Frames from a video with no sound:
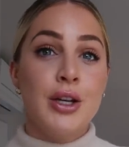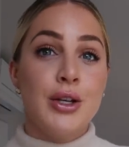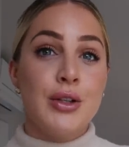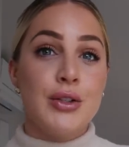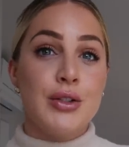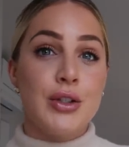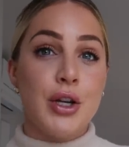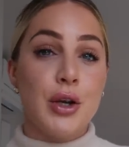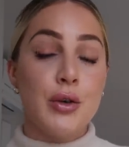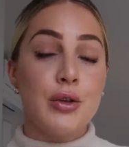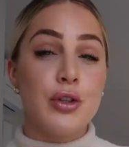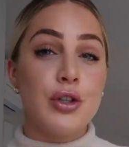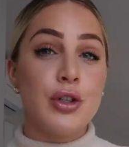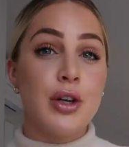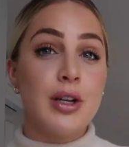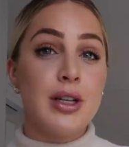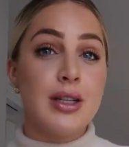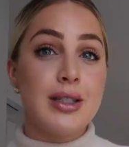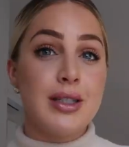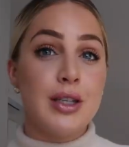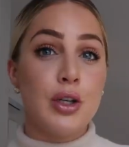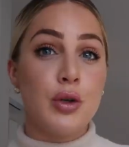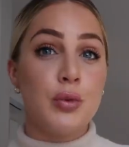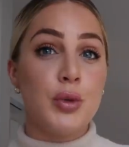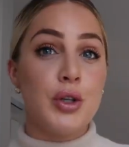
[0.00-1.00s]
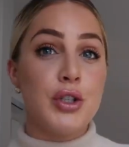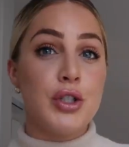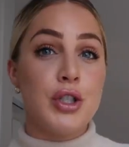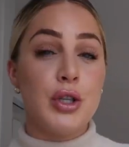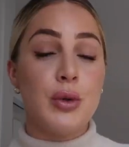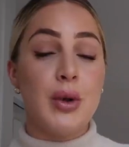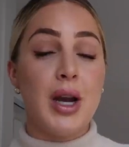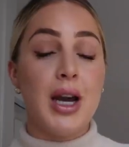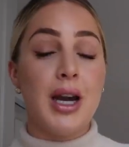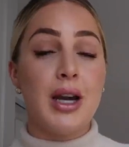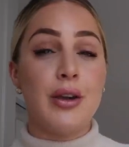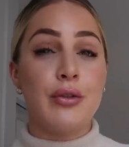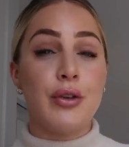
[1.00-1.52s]
So Charlotte Tilbury do
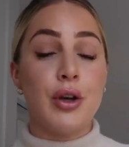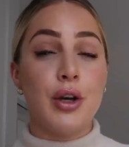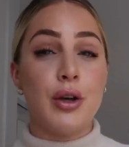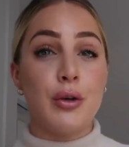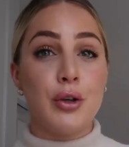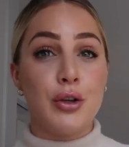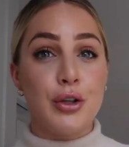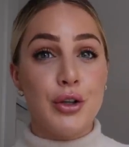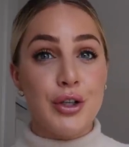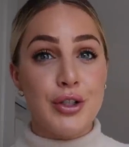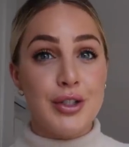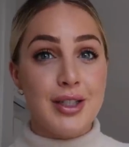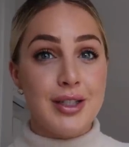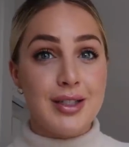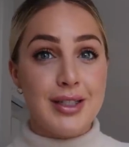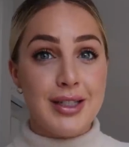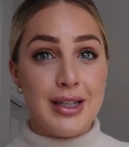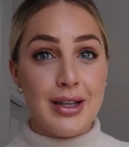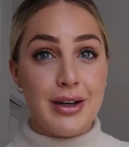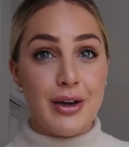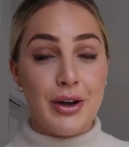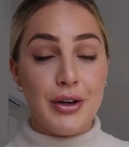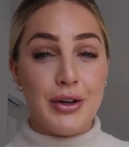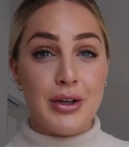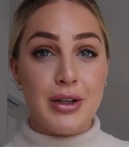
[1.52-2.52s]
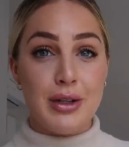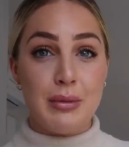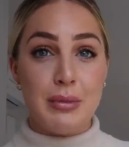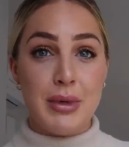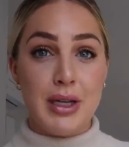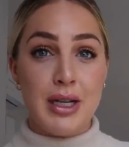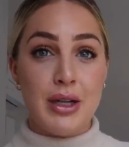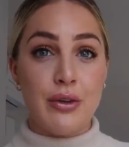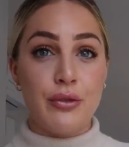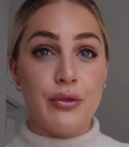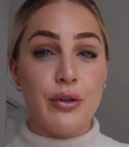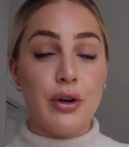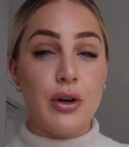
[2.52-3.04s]
have a good deal on at the
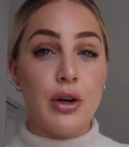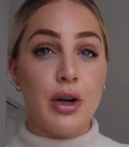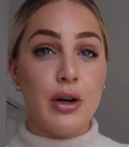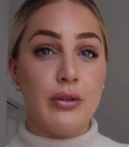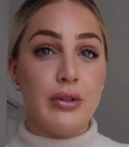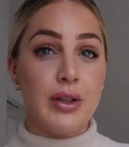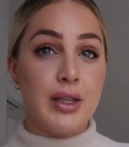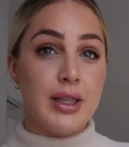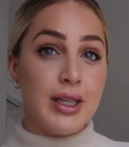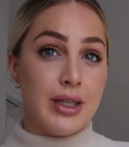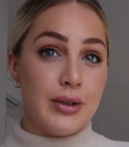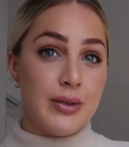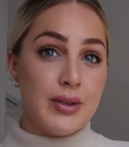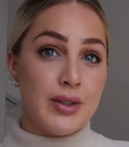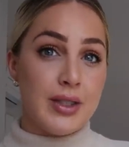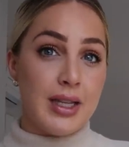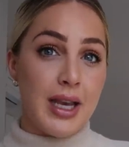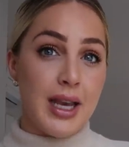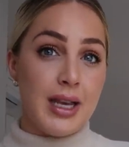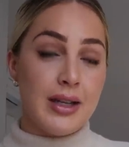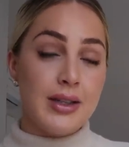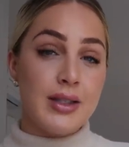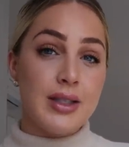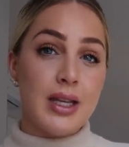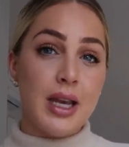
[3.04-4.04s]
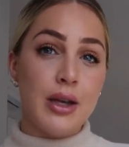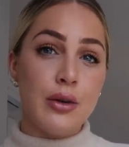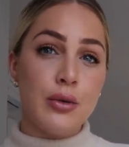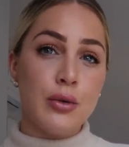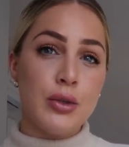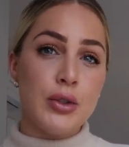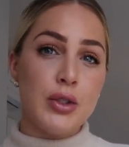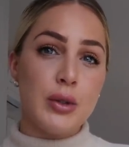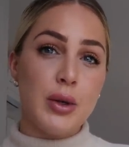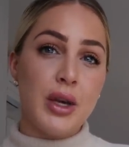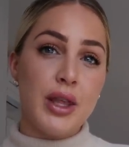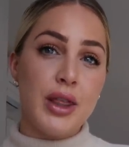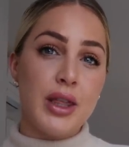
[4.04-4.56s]
minute for a lot of the gift sets. And
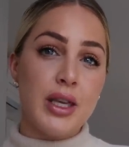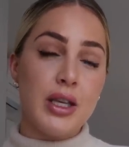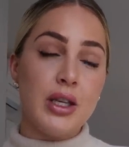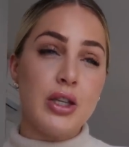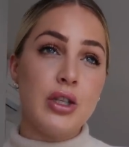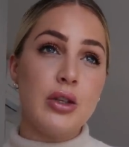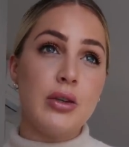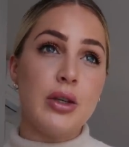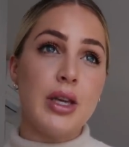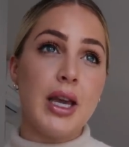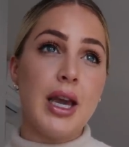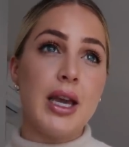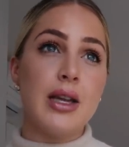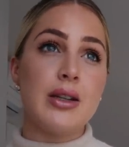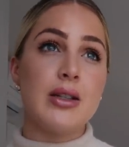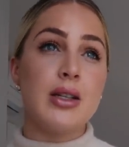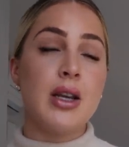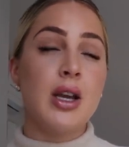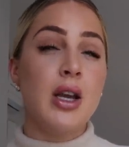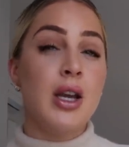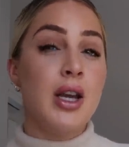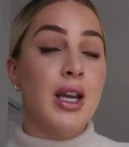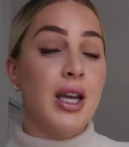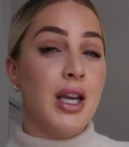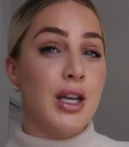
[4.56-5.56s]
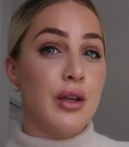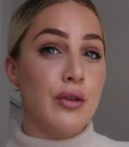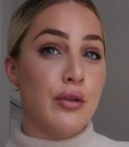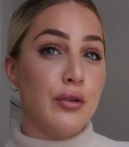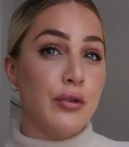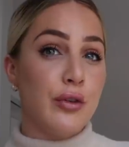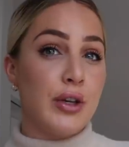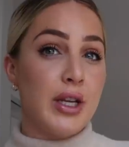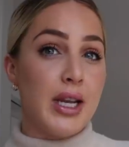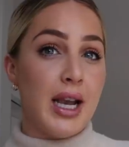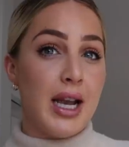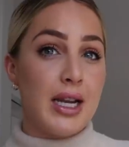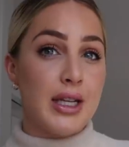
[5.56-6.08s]
also I think you get a
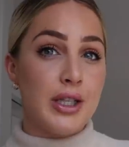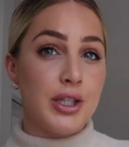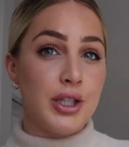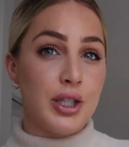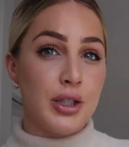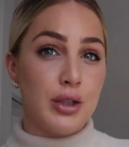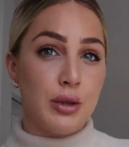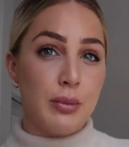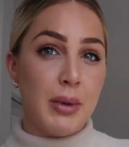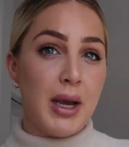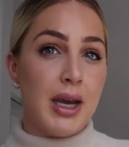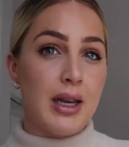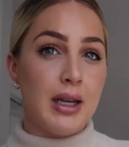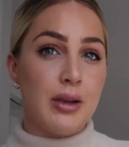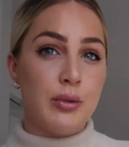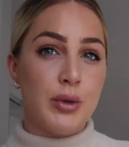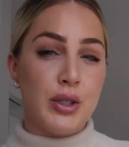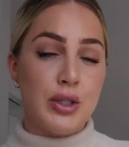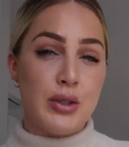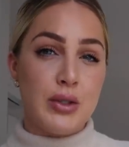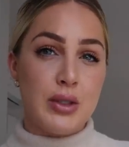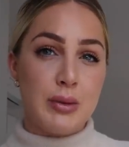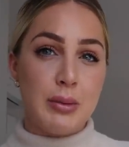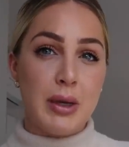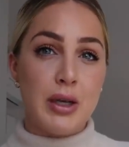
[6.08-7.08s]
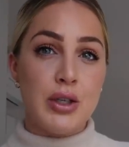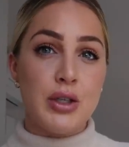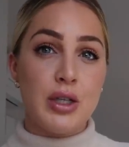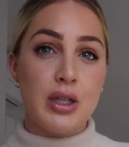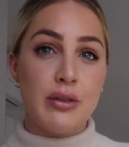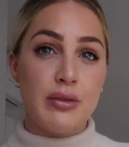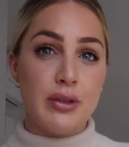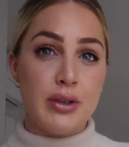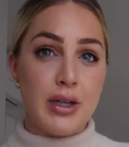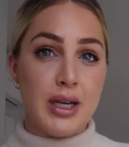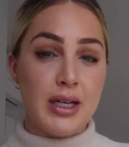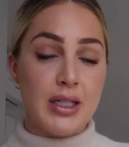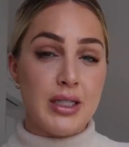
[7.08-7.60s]
free eyeshadow palette when you spend
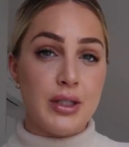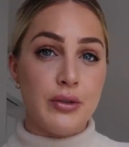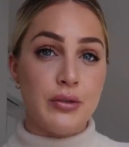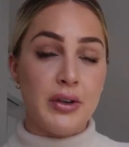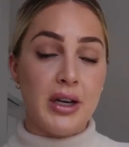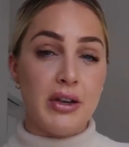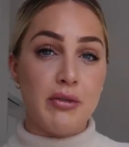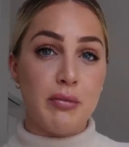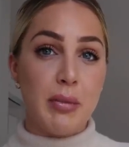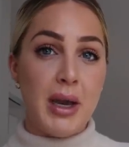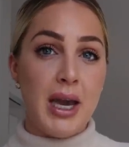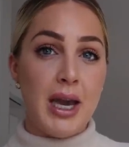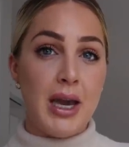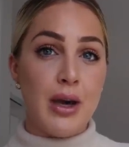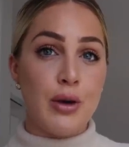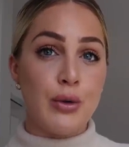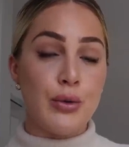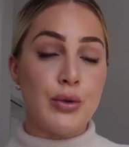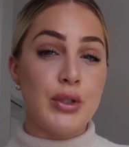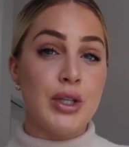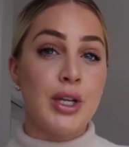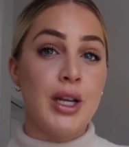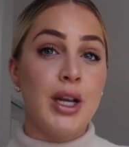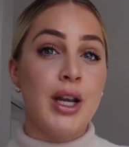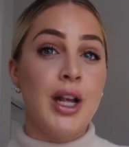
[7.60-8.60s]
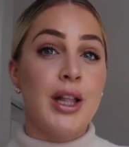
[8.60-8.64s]
over £95.